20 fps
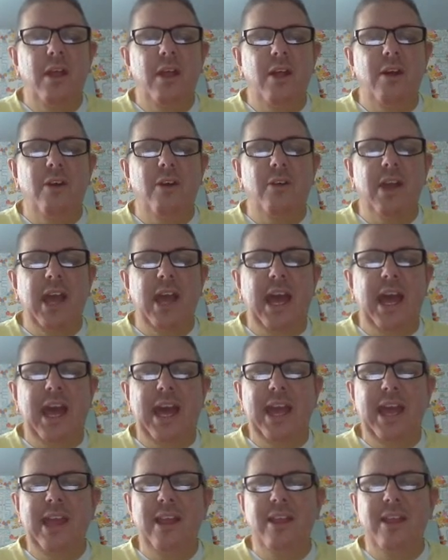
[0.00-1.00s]

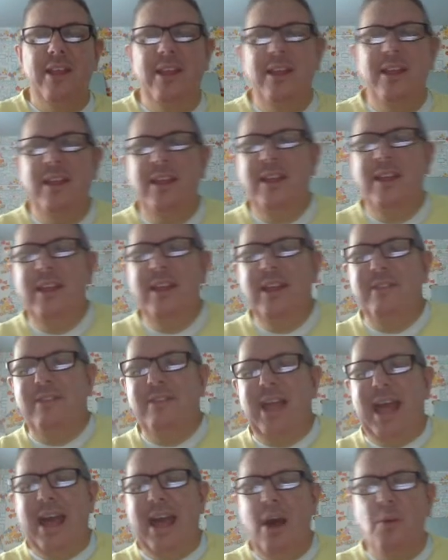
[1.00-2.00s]
Okay.
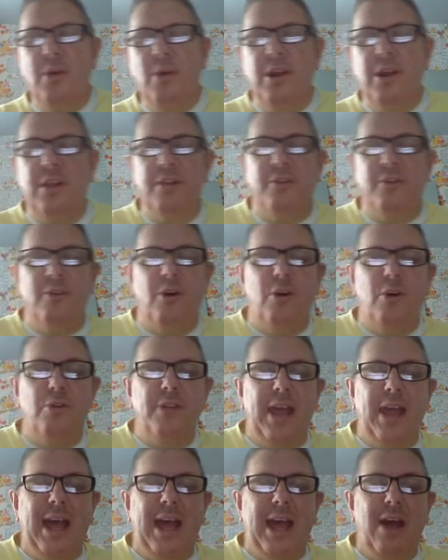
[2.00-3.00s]
Now we're going to scroll
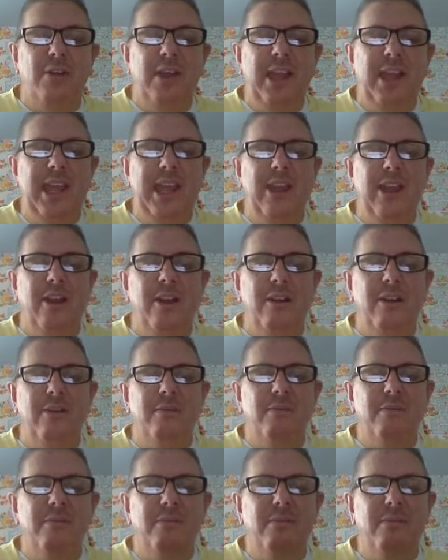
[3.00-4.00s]
down here
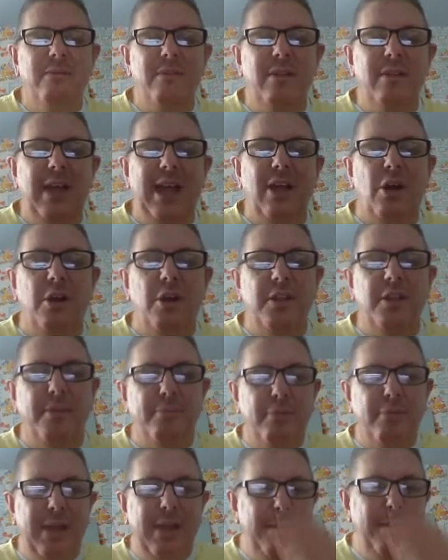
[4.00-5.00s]
and go to the
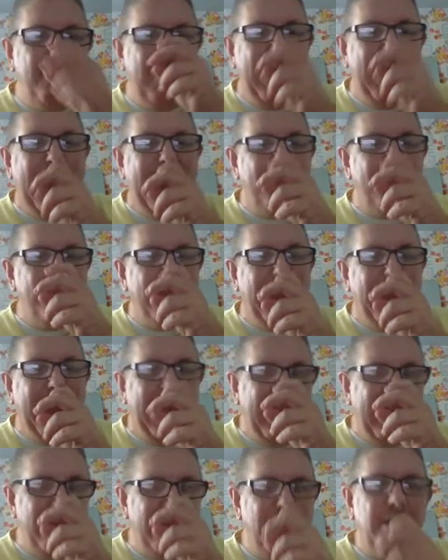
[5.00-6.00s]
prepaid
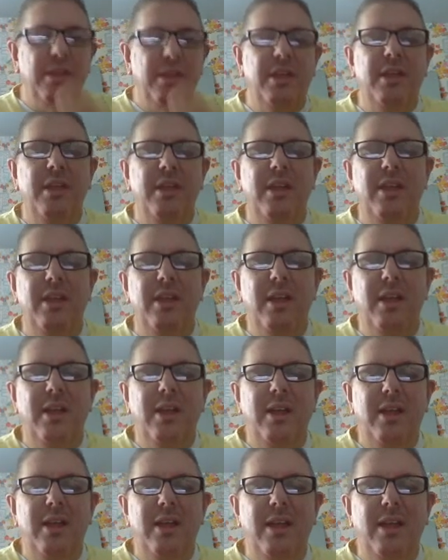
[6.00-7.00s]
plans.
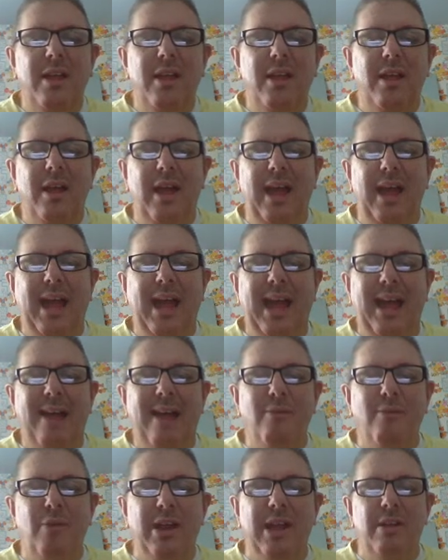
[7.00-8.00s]

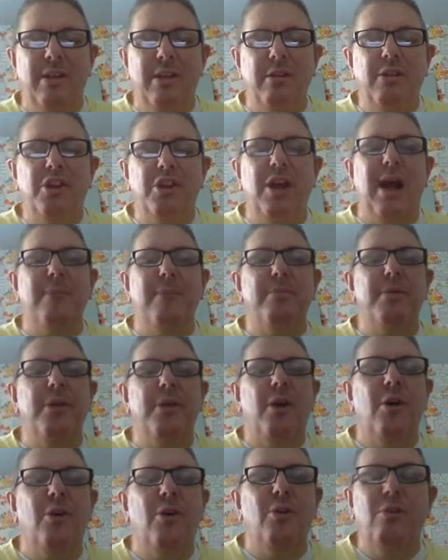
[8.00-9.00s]
And we can shop
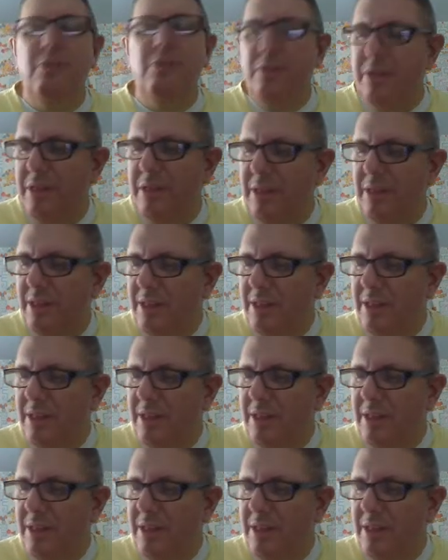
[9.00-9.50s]
those.